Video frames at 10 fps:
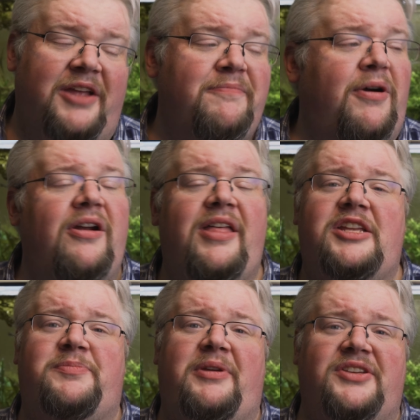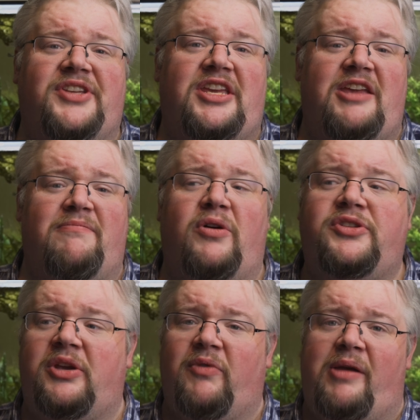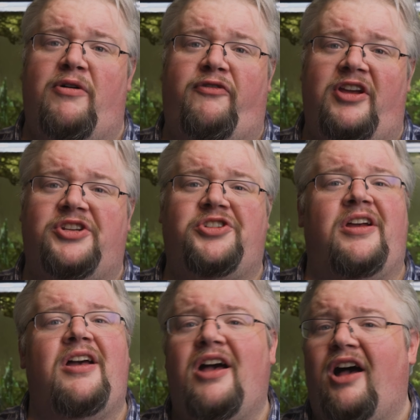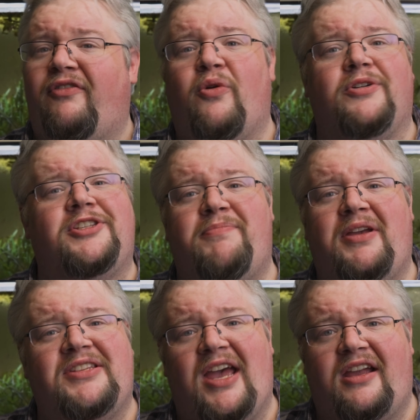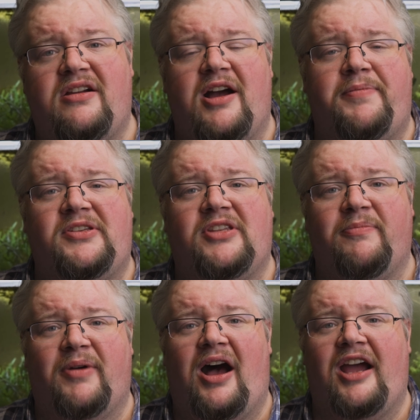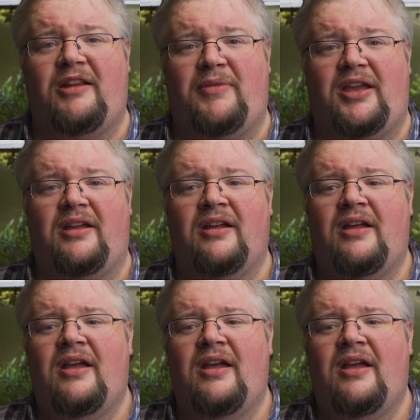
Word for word: And part of that is because I keep mostly rainbow fish, of course the big tank of guppies that are behind me.